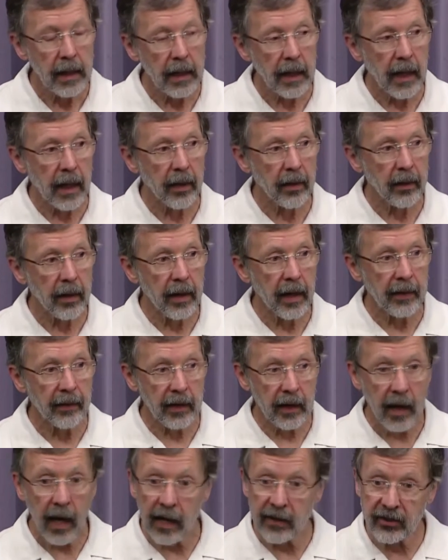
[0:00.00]
Uh, and the
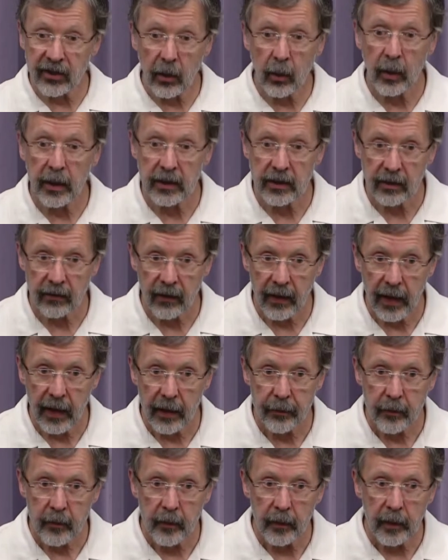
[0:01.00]
consequence of
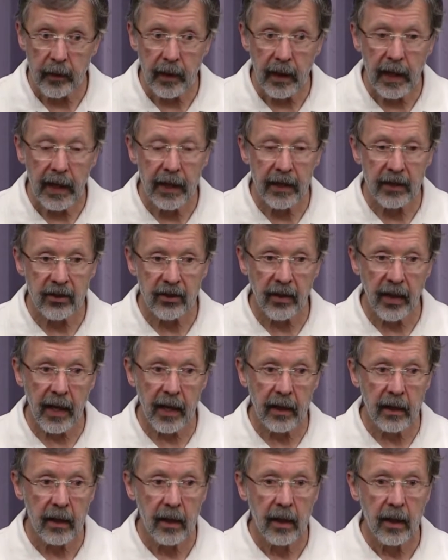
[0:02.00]
that is
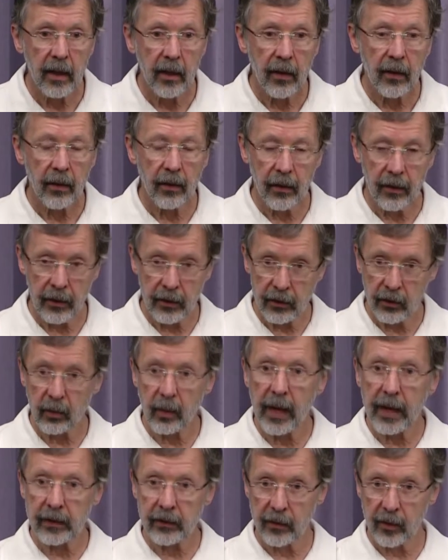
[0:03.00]
that the
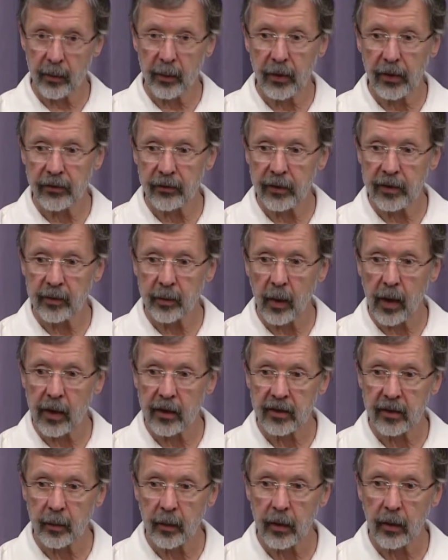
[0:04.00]
director, the person
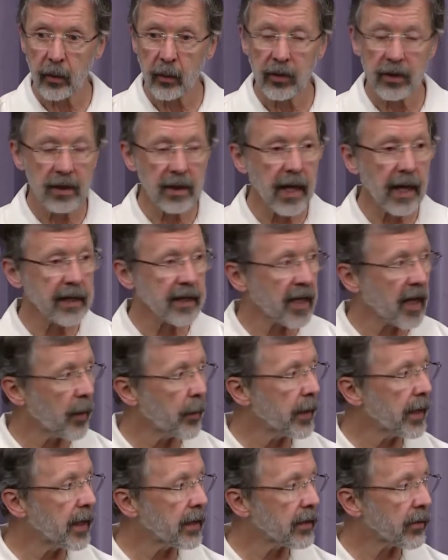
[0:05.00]
responsible, was not
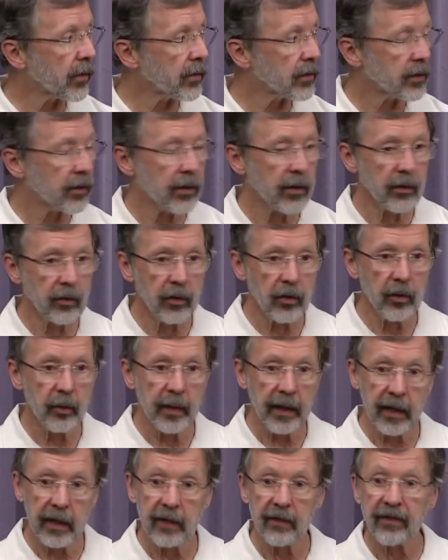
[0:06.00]
coming into the, to the room
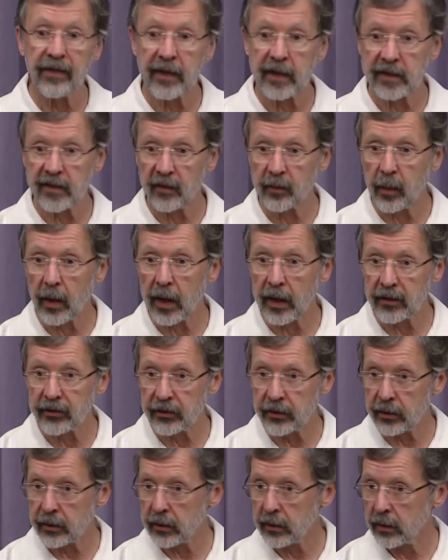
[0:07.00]
in a defensive
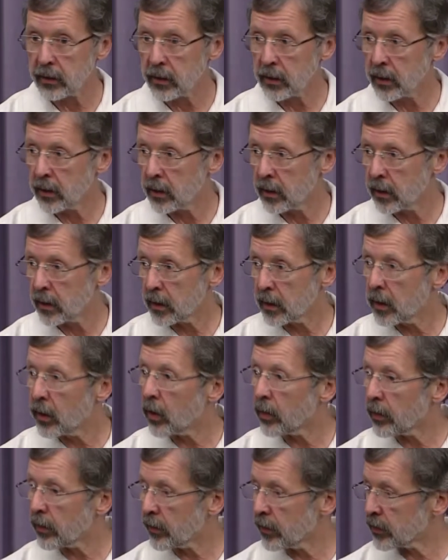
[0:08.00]
posture,
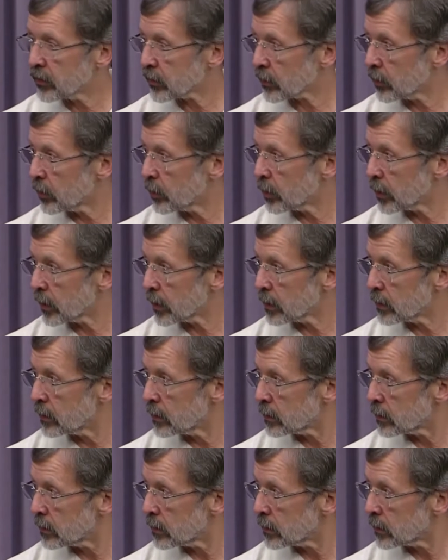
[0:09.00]
knowing that this group could
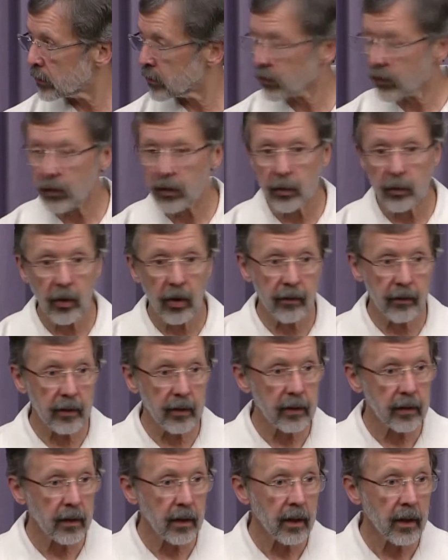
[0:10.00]
screw him over.